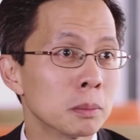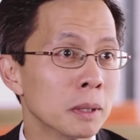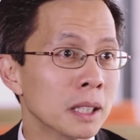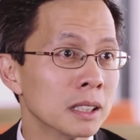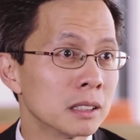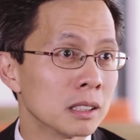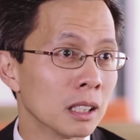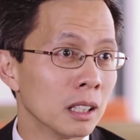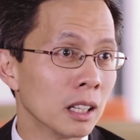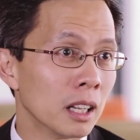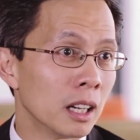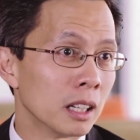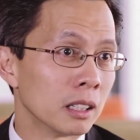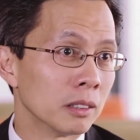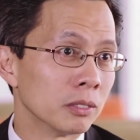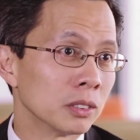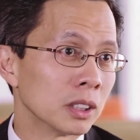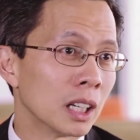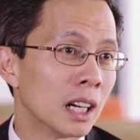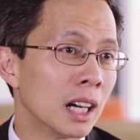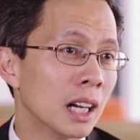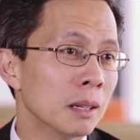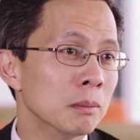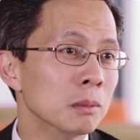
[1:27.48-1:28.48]
spends a lot of
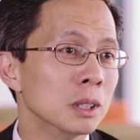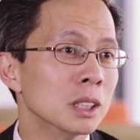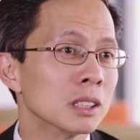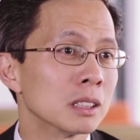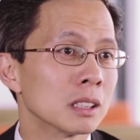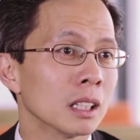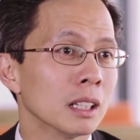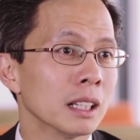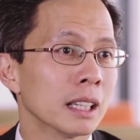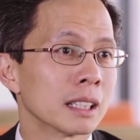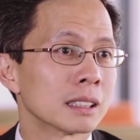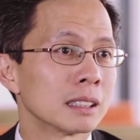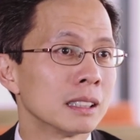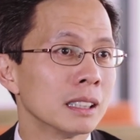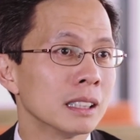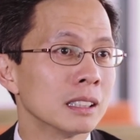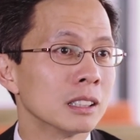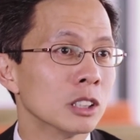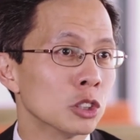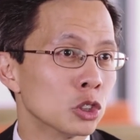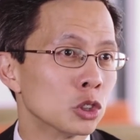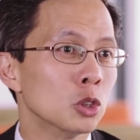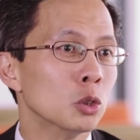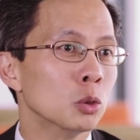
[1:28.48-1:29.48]
time in selecting
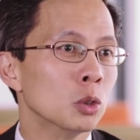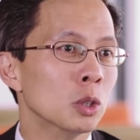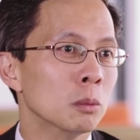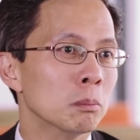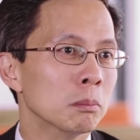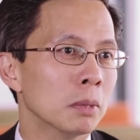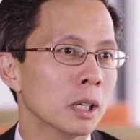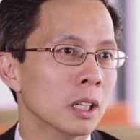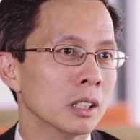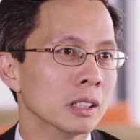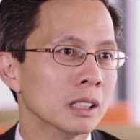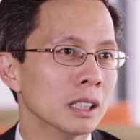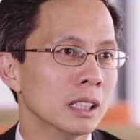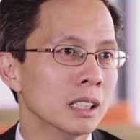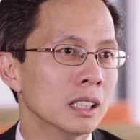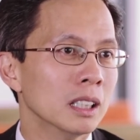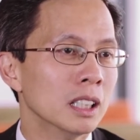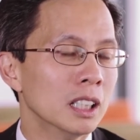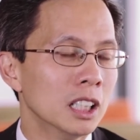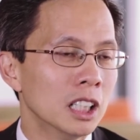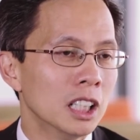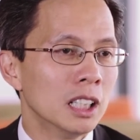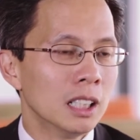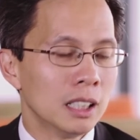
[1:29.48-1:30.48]
the student body
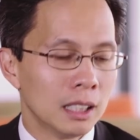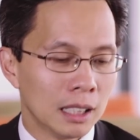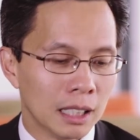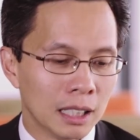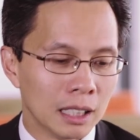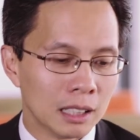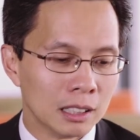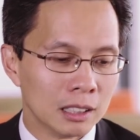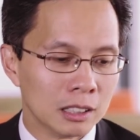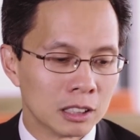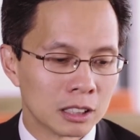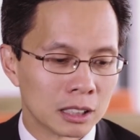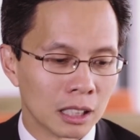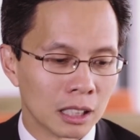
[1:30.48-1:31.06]
and